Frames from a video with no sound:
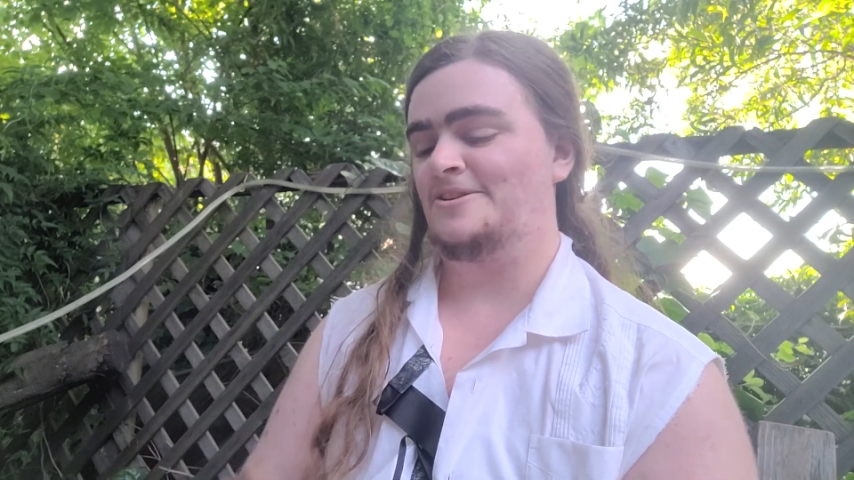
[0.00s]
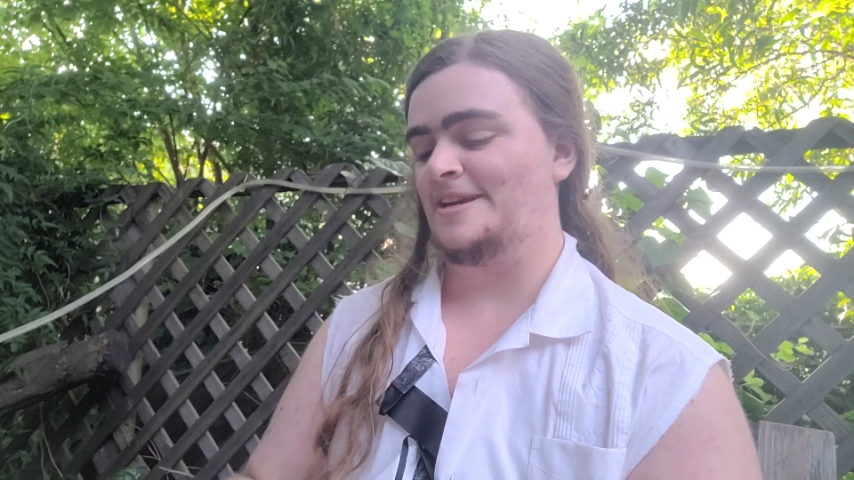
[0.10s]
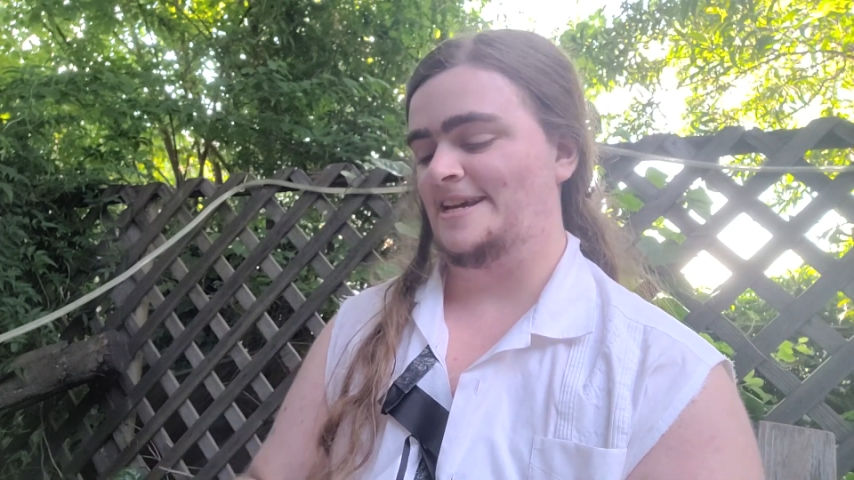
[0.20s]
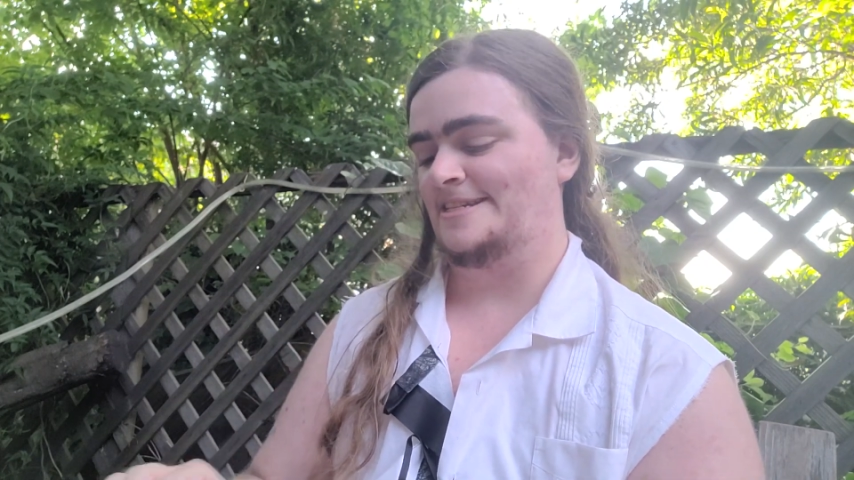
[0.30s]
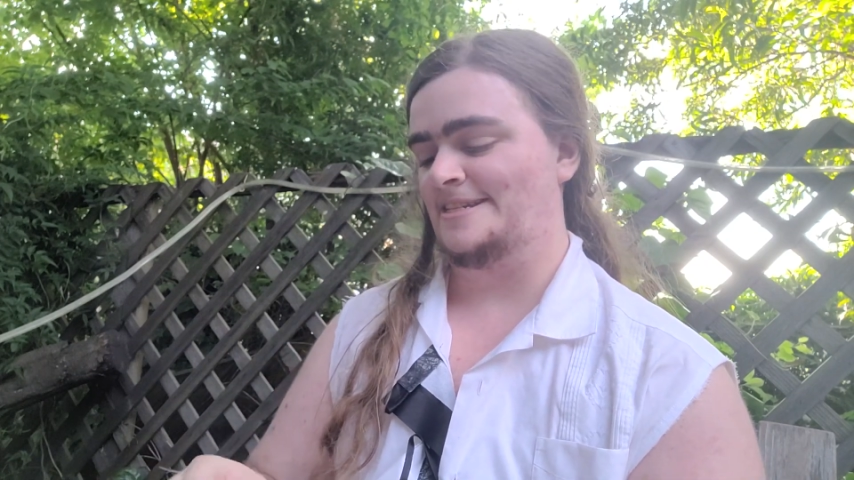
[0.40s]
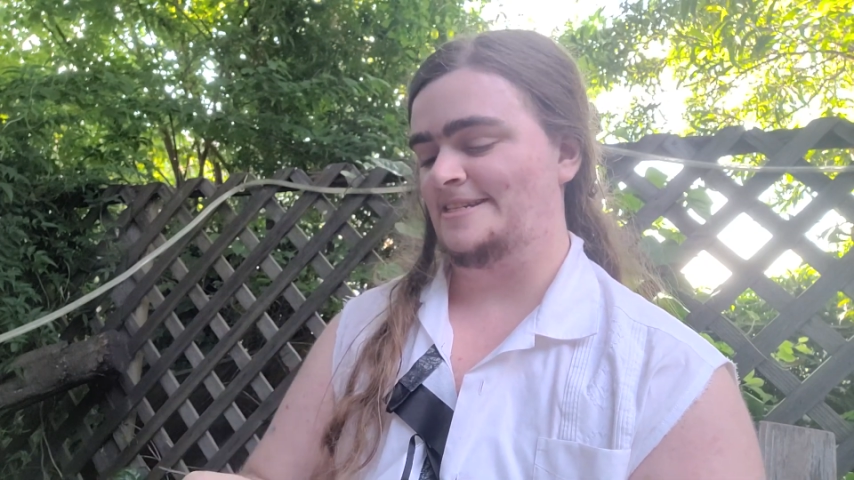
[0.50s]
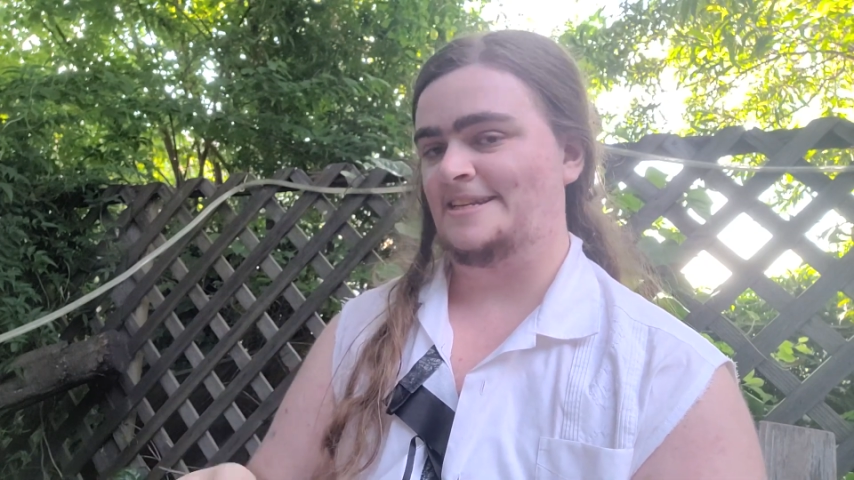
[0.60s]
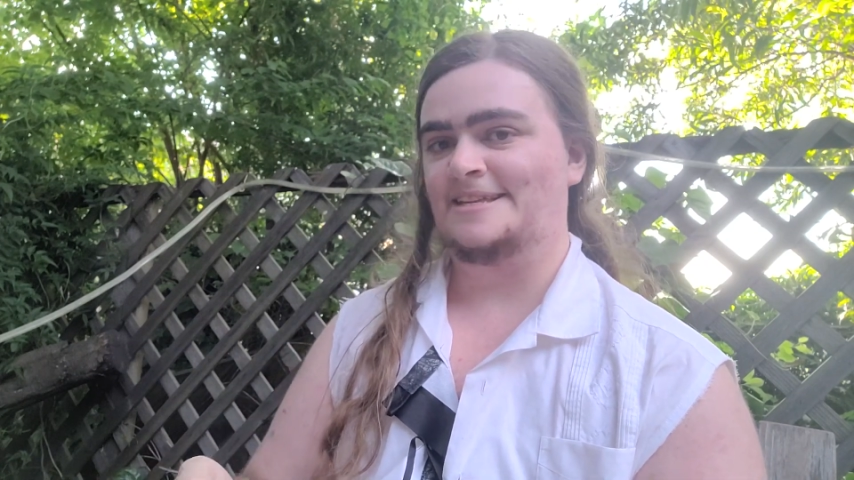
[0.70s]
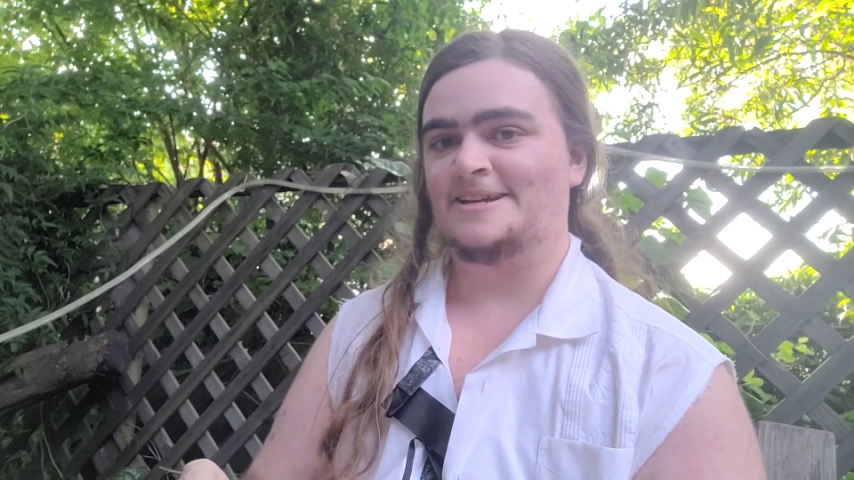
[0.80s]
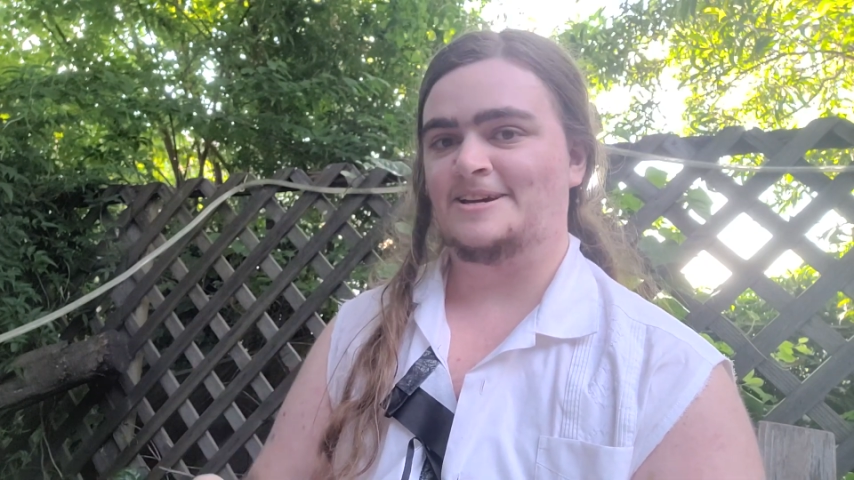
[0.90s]
guesses
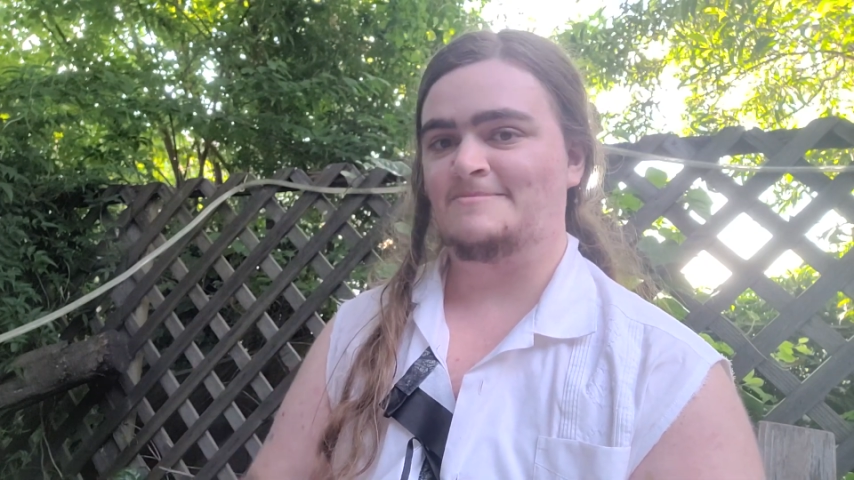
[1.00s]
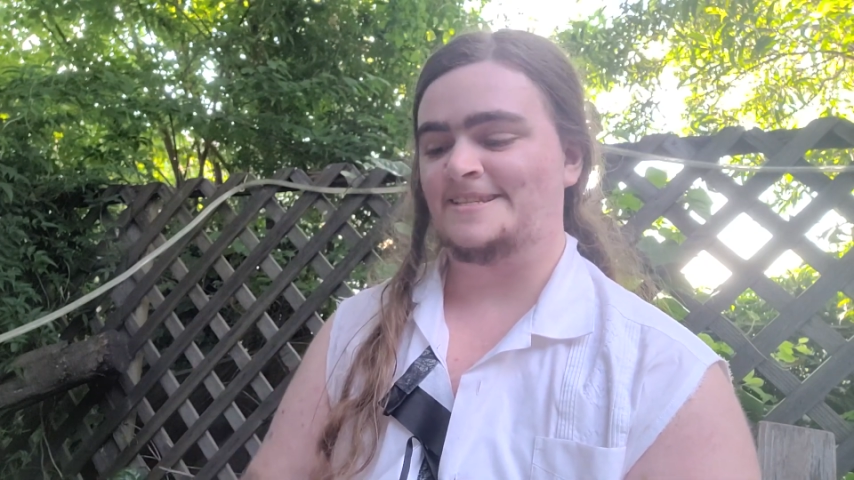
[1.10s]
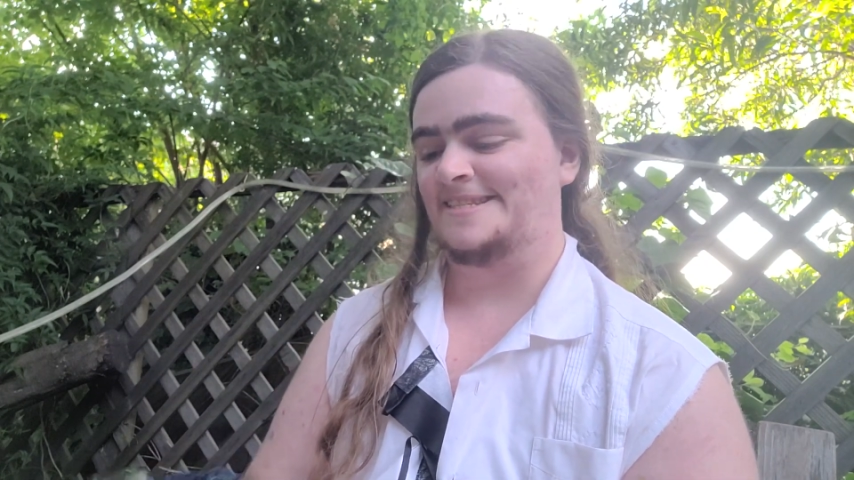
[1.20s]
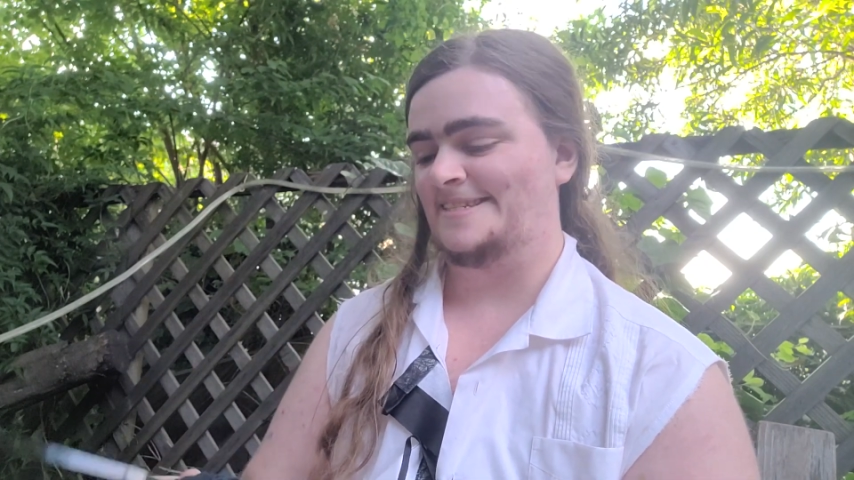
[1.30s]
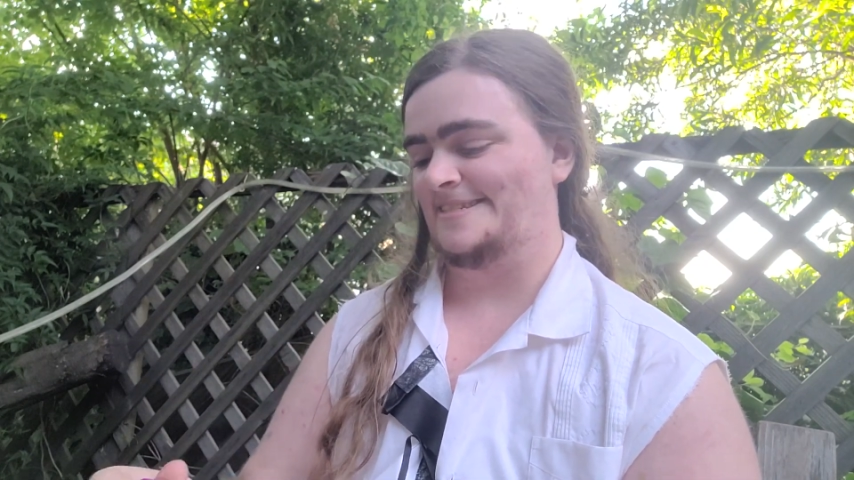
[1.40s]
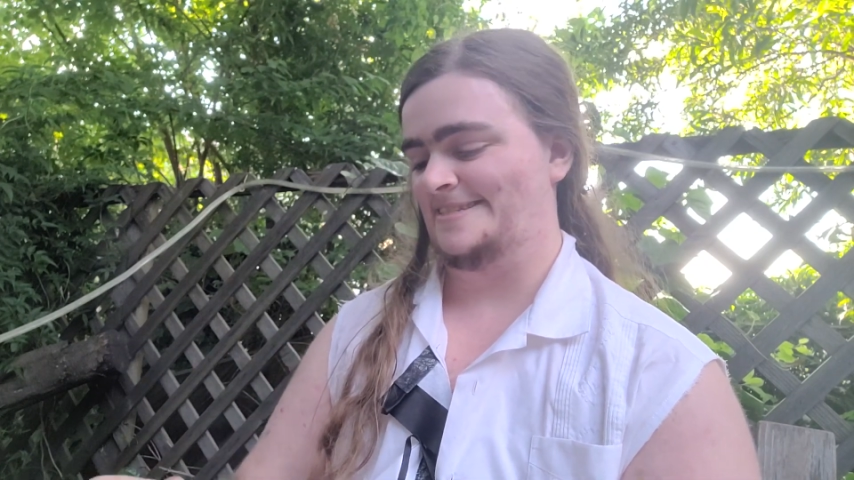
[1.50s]
in the comments.